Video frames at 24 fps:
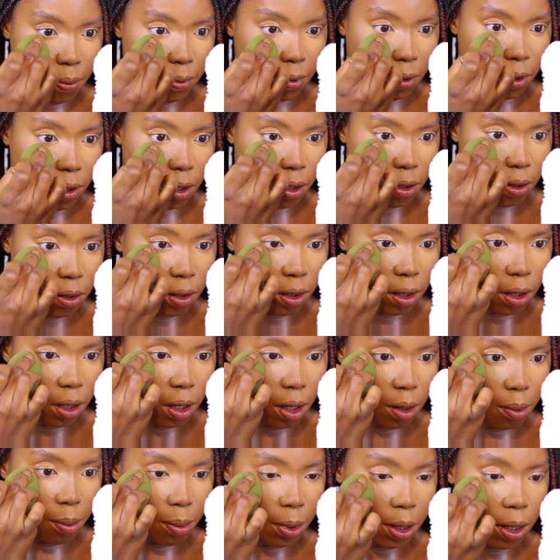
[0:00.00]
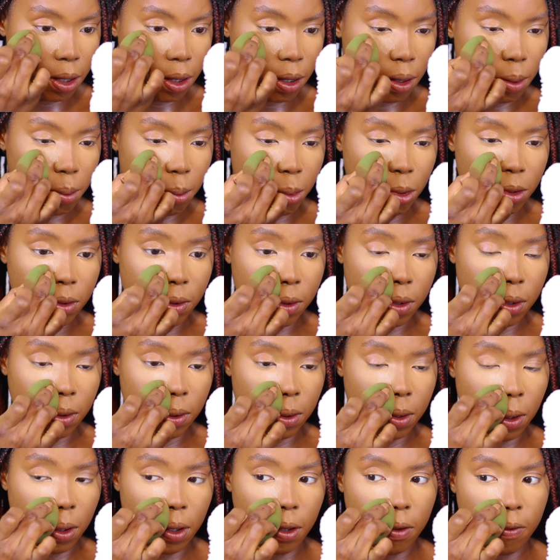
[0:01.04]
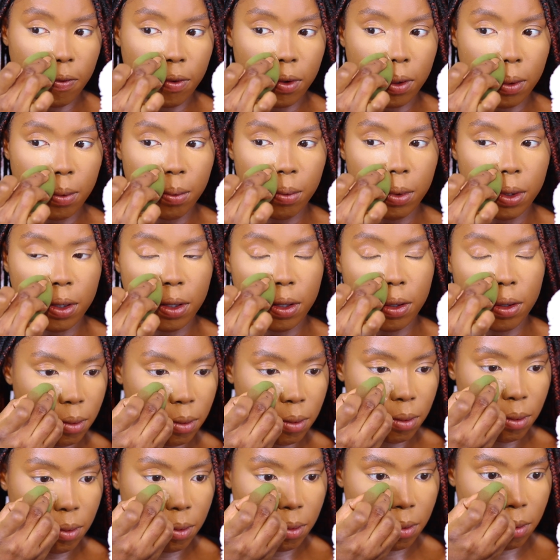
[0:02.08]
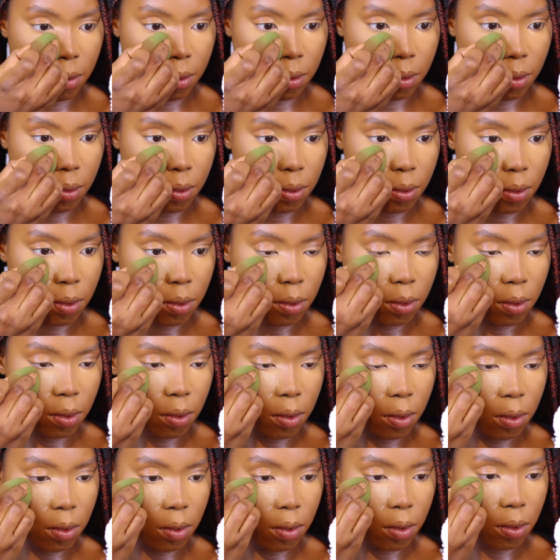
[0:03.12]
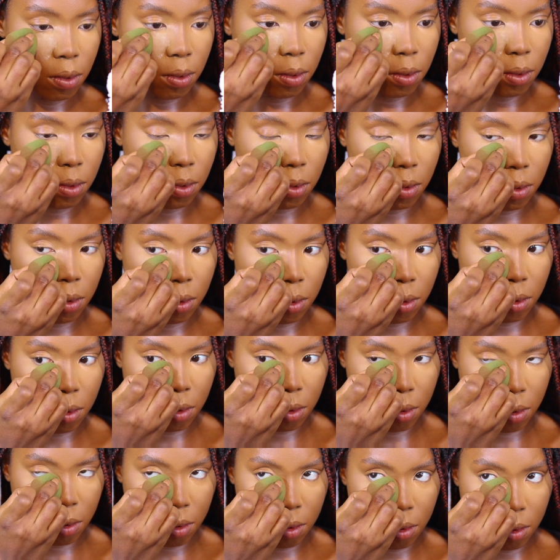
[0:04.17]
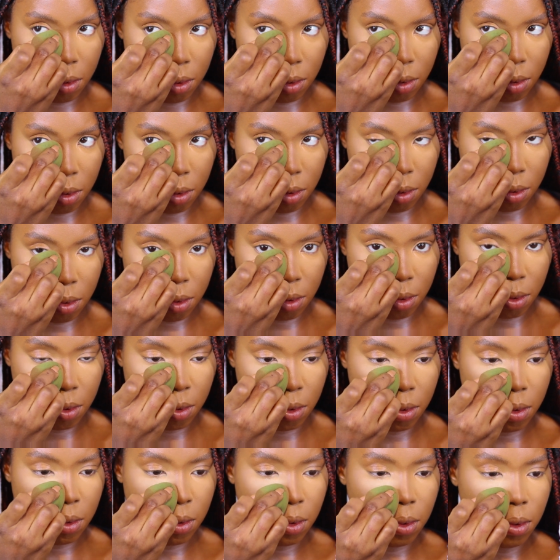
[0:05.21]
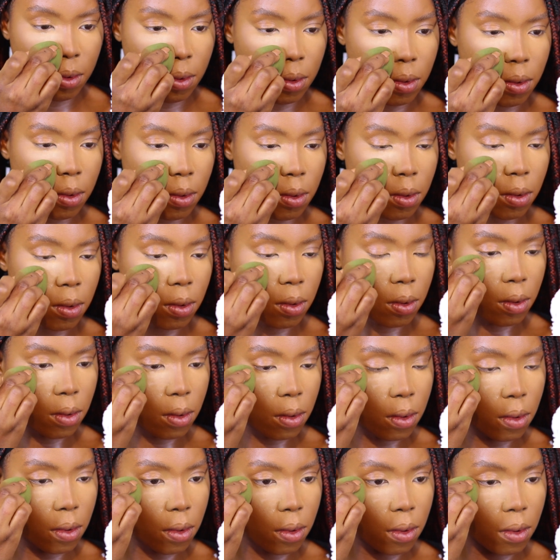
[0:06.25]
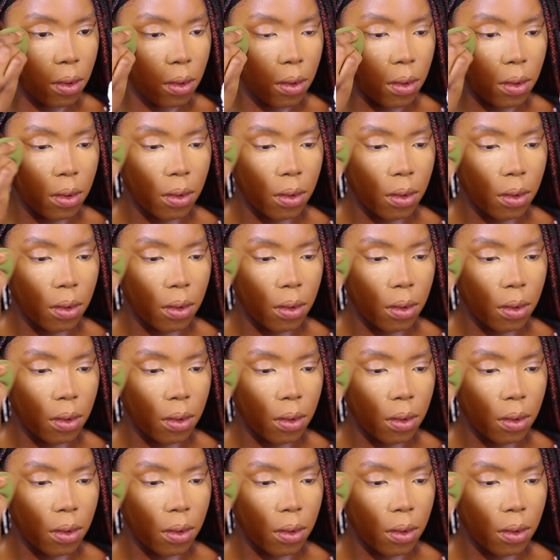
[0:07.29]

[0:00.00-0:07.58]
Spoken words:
I'm setting and baking, but still not even with a lot of powder, plus this powder melts into the skin so nicely.